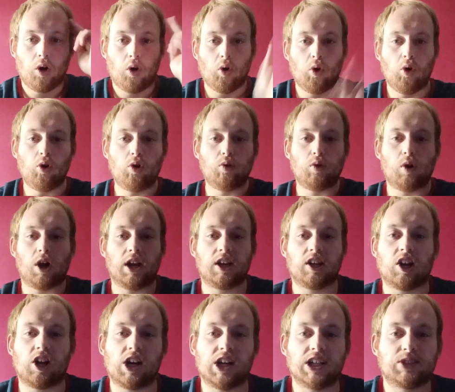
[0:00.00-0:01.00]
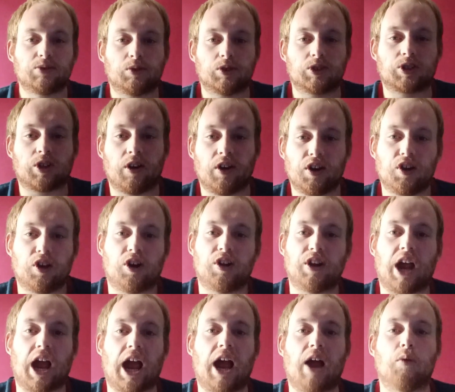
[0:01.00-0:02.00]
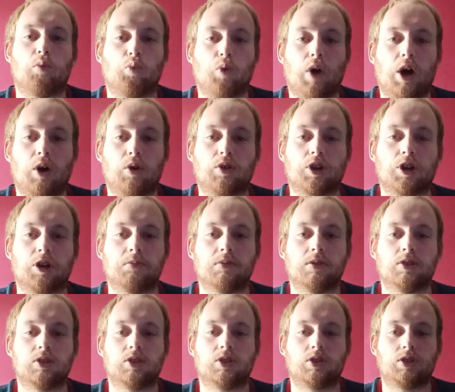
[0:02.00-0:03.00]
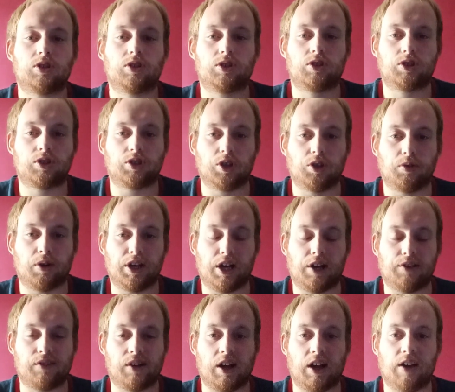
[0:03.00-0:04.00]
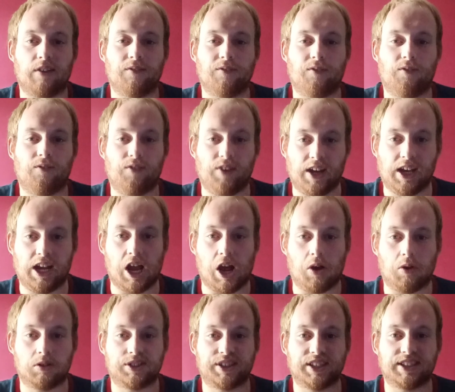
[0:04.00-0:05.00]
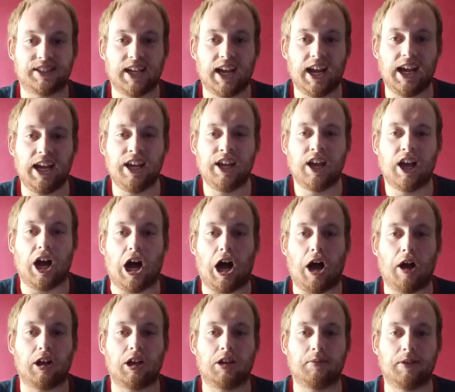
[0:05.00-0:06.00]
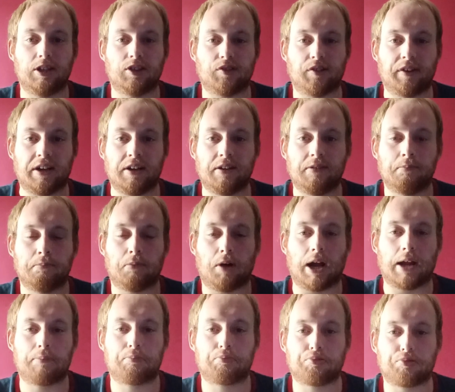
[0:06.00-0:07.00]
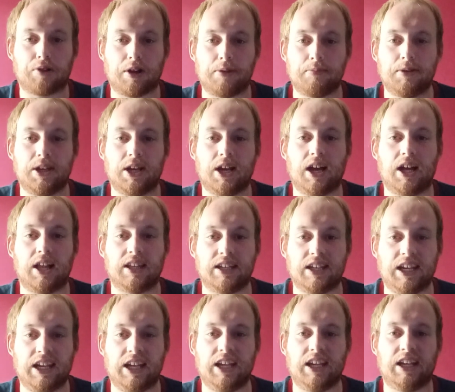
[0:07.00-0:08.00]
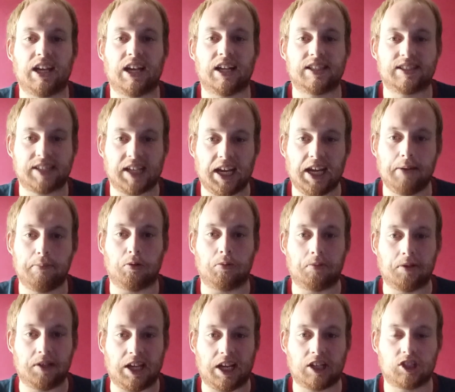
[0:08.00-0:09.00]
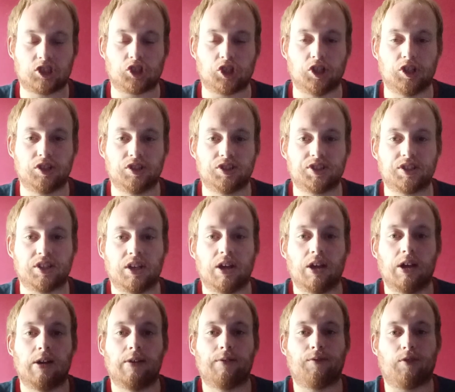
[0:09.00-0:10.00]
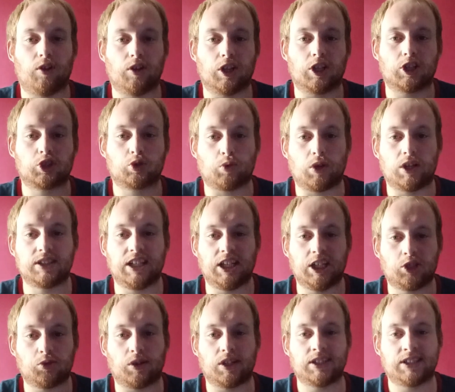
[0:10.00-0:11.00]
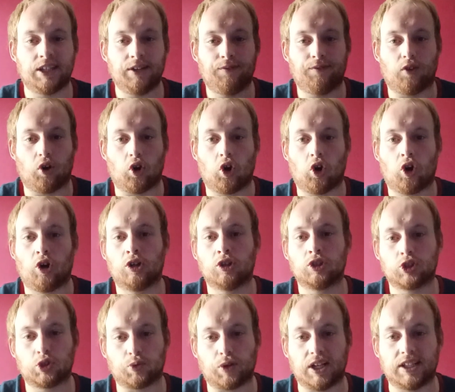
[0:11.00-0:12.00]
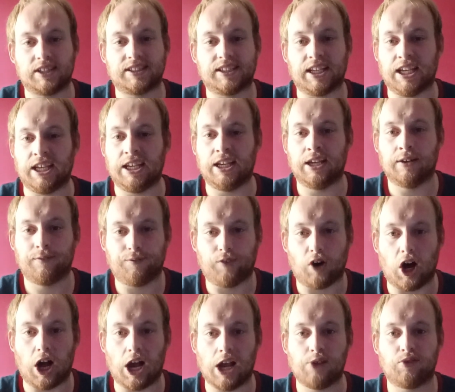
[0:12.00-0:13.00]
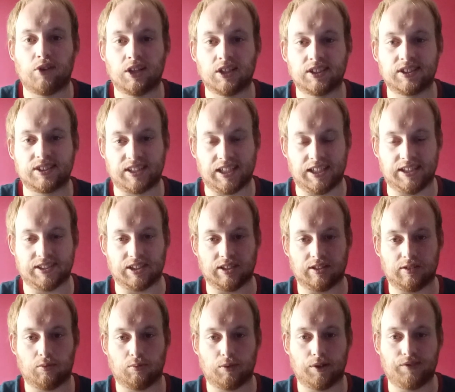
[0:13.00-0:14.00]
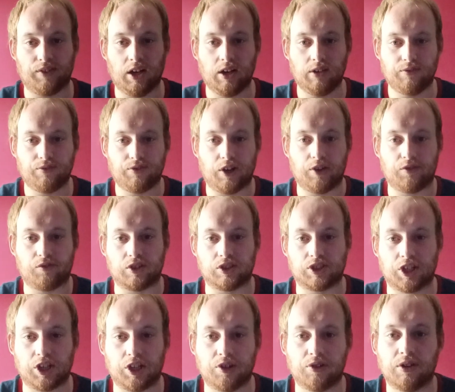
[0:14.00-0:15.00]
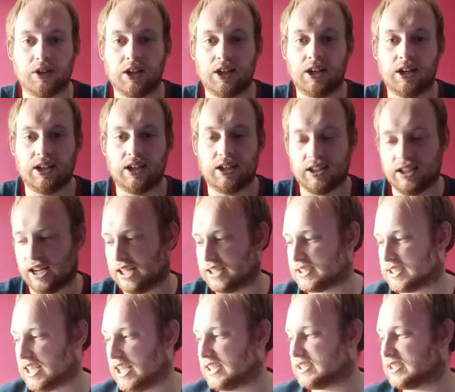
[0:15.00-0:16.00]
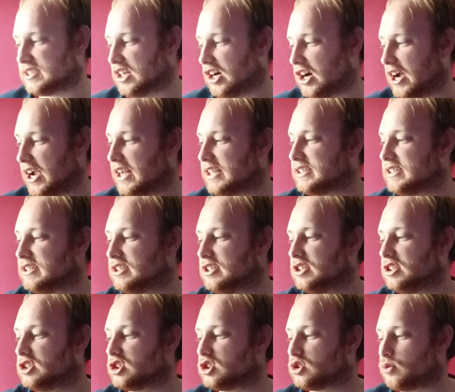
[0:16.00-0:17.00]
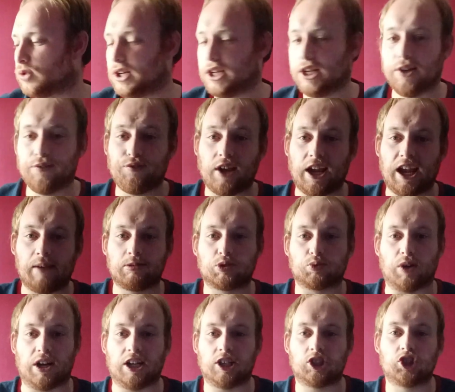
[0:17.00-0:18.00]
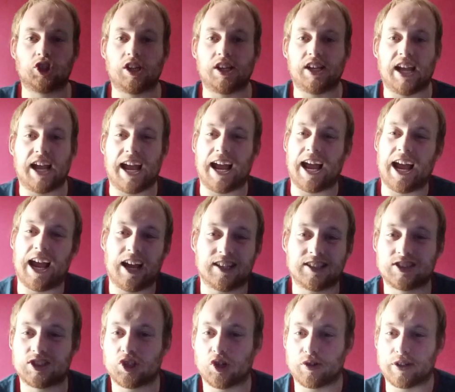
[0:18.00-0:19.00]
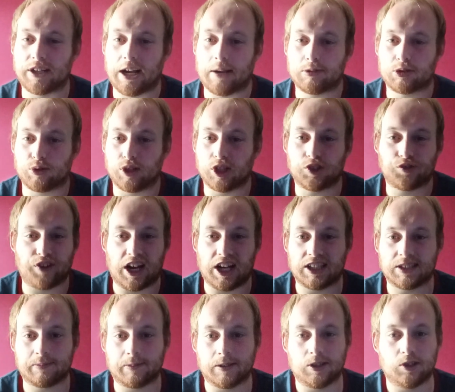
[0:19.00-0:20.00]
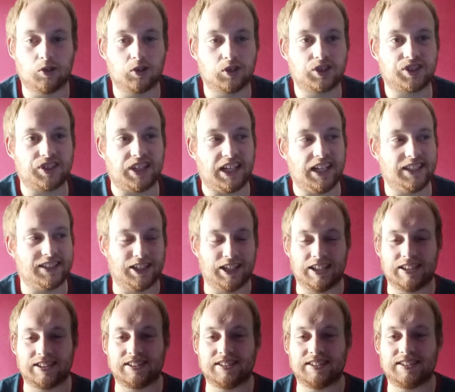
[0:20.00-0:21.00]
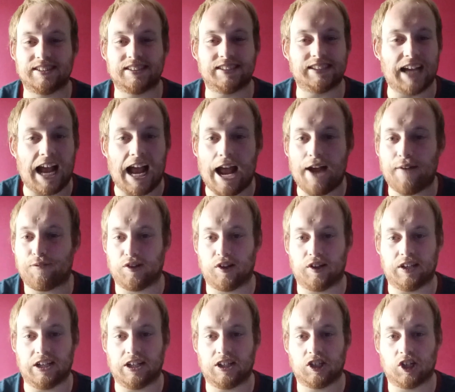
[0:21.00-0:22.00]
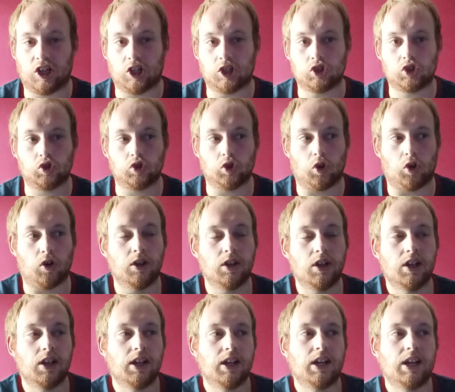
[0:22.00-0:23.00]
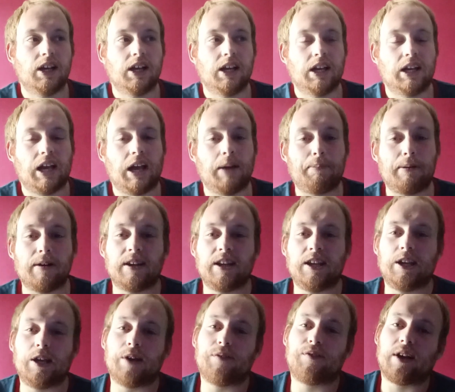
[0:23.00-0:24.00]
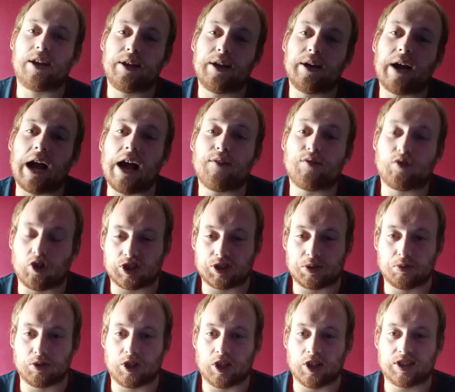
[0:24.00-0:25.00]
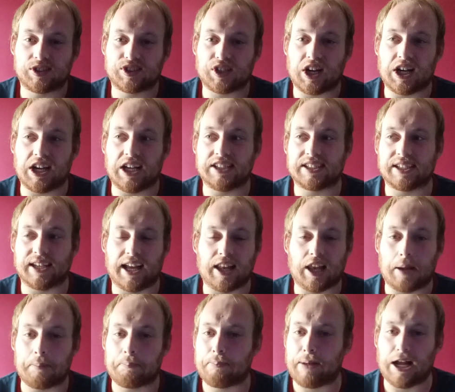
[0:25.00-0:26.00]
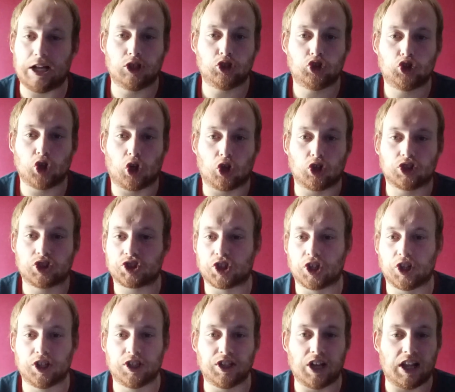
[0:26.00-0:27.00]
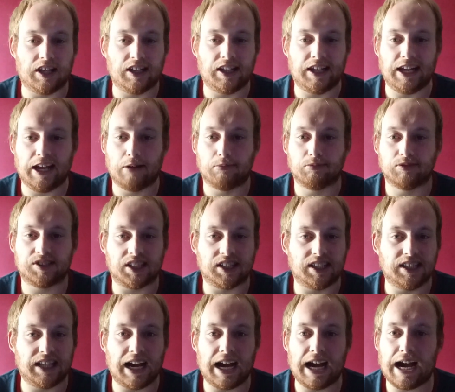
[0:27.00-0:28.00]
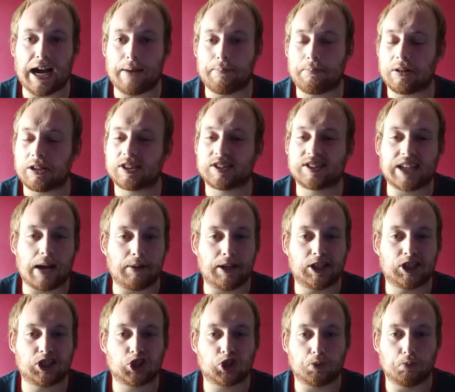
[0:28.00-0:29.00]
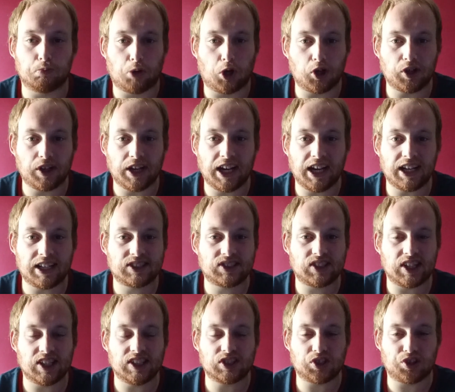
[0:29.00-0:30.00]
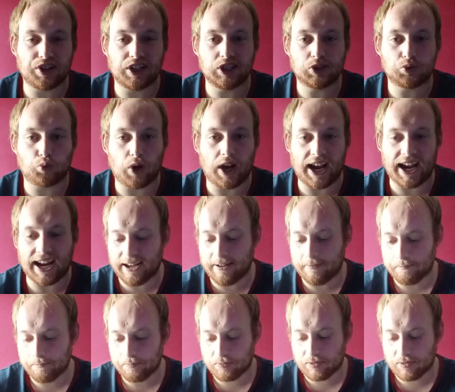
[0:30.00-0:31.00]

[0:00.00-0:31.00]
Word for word: Alright guys, what's going on and welcome to another video. Today I'm going to be doing my Premier League table predictions for the 2024-25 season. Without further ado, let's get started. 20th Ipswich. Yeah, sorry Ipswich fans, but your season is definitely cut short. Apparently you've, you have got some good signings in there, like Ben Johnson, Liam Delap, Sammie Szmodics is on his way.